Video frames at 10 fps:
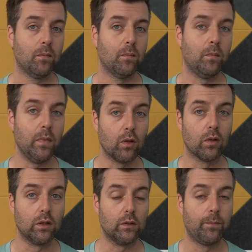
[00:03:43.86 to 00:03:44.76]

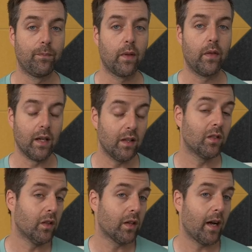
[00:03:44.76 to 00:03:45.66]
mural that is
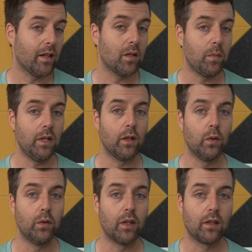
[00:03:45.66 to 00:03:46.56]
designed to be
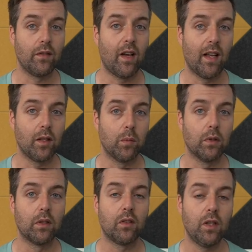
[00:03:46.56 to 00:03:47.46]
acoustically
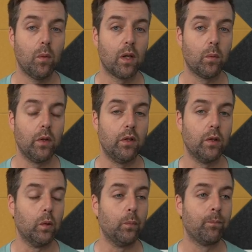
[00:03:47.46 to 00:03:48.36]
valuable, to see what it would
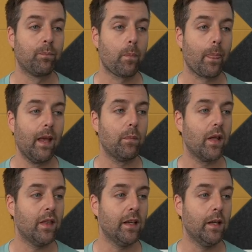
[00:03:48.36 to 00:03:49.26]
do. And my
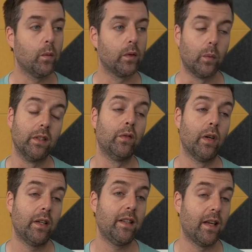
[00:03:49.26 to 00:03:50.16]
thinking was, well, it's
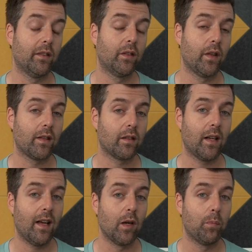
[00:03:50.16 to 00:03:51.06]
very dense, so that's
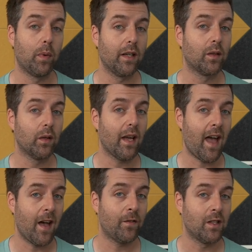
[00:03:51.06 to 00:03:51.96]
gonna help, but it's only a
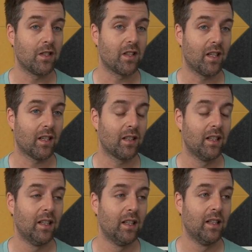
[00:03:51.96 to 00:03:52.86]
half-inch thick.
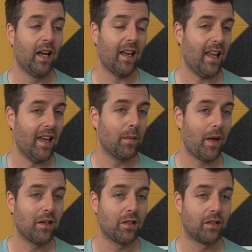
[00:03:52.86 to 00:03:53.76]
I can't
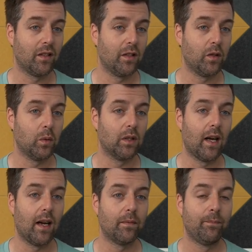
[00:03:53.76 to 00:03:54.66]
imagine it's gonna do a
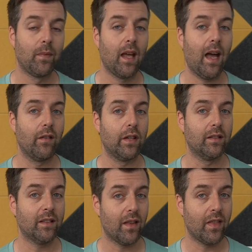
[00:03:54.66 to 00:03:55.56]
lot. Having
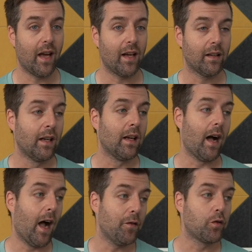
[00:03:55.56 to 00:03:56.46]
said that,
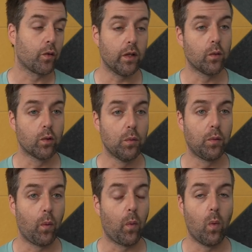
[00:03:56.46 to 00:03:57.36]
I've treated
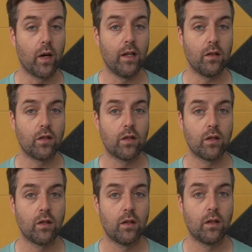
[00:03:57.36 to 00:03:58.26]
rooms with
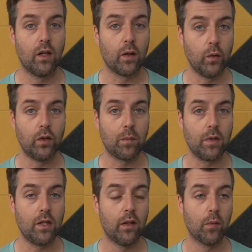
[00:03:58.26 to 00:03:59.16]
1-inch acoustic
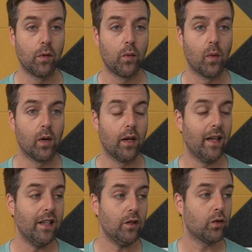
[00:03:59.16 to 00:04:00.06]
material before,
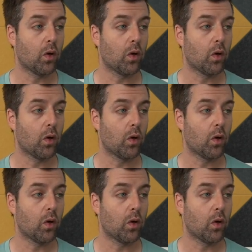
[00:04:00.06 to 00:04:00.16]
and it